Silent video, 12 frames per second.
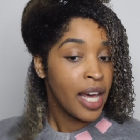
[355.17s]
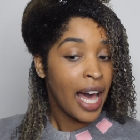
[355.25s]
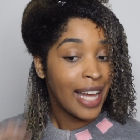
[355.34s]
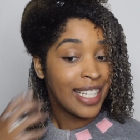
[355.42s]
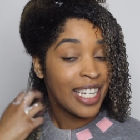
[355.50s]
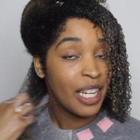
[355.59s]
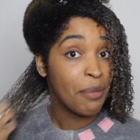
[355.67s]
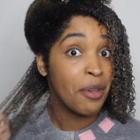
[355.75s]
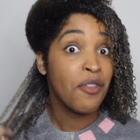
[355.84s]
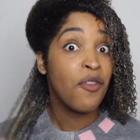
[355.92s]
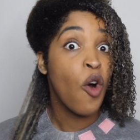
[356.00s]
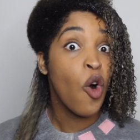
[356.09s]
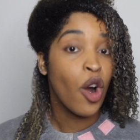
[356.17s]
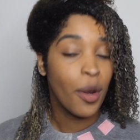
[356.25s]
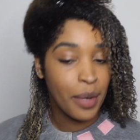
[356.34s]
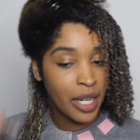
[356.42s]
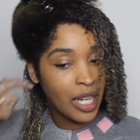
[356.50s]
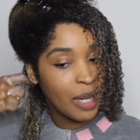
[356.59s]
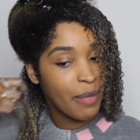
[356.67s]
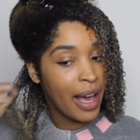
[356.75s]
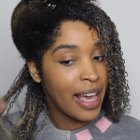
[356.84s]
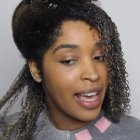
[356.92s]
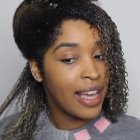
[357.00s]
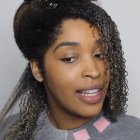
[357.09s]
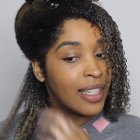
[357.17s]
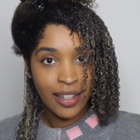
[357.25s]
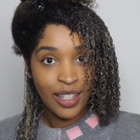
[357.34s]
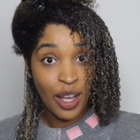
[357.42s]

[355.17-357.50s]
I did it before putting it in my head.